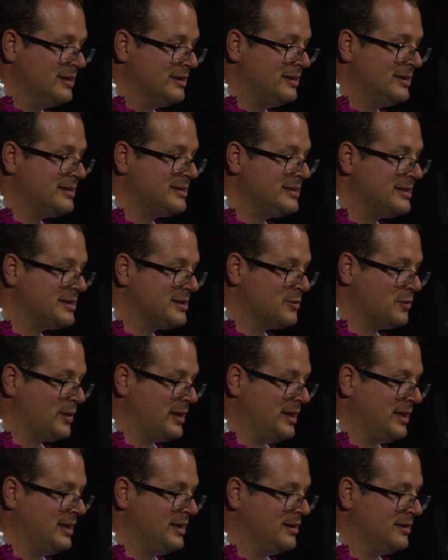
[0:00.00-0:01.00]
this is
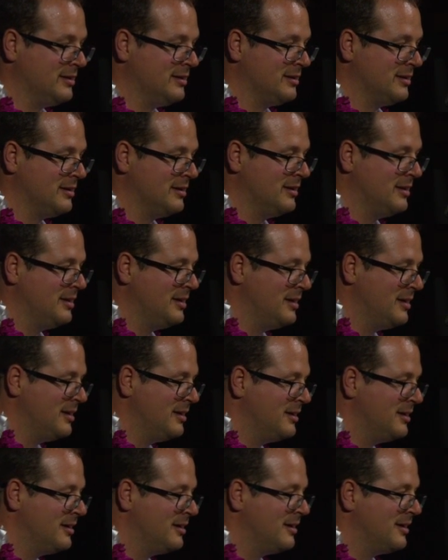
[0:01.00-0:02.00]
really,
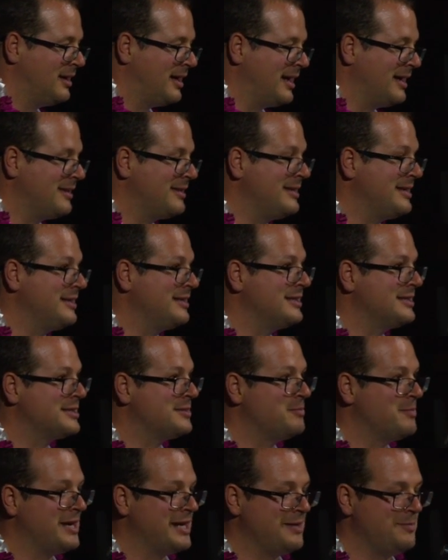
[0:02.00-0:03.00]
I think
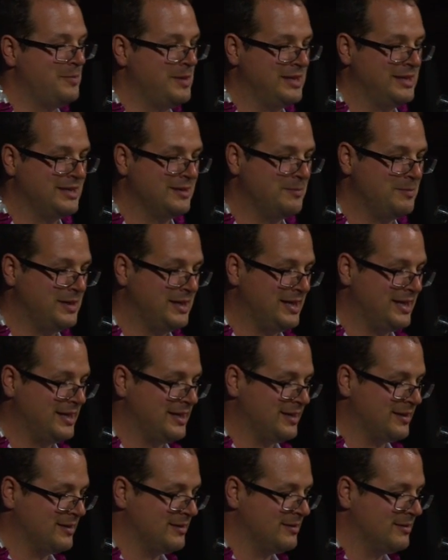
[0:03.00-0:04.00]
this might be the
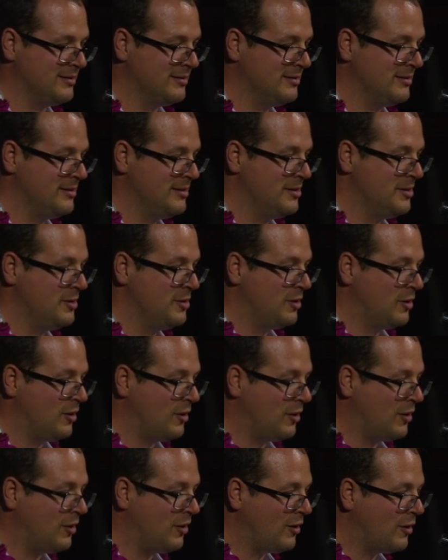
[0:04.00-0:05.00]
beginning
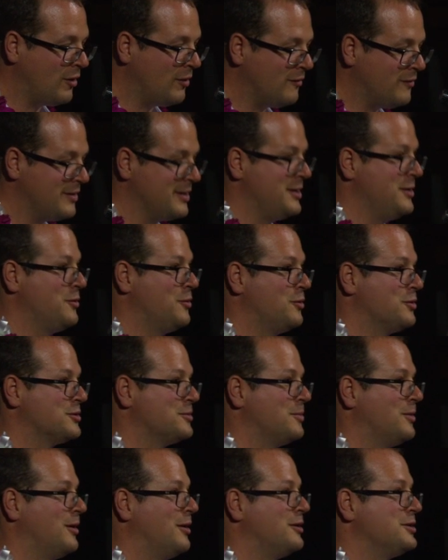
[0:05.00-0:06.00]
of a new
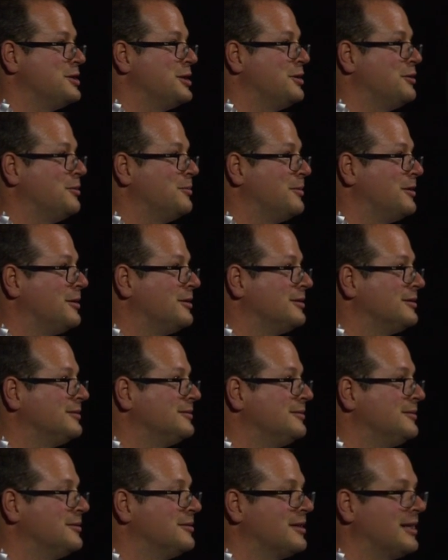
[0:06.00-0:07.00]
cosmological model,
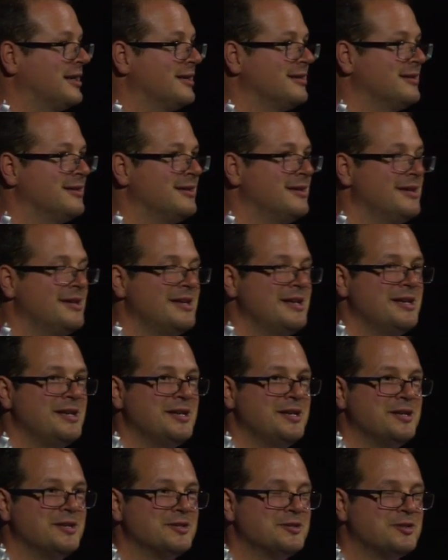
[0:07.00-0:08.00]
okay?
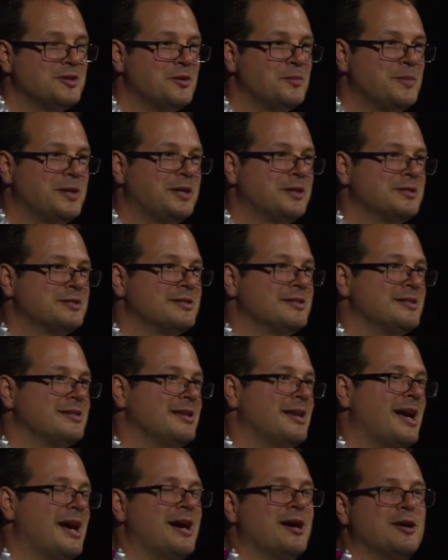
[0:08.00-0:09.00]
So, because
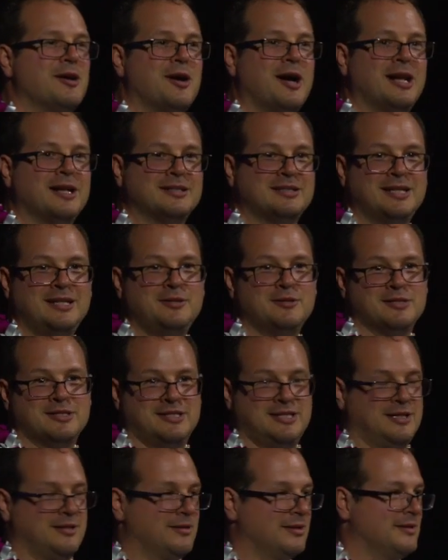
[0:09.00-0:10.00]
I'll tell you a
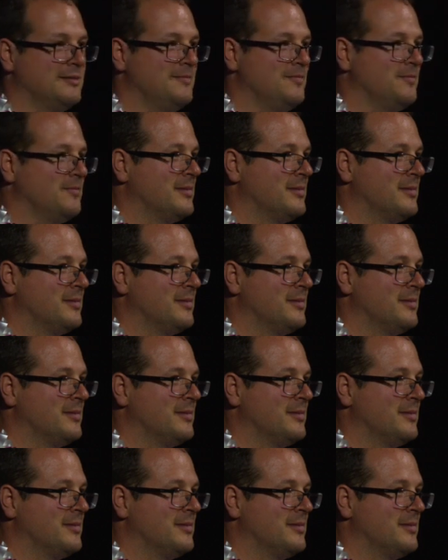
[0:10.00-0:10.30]
secret.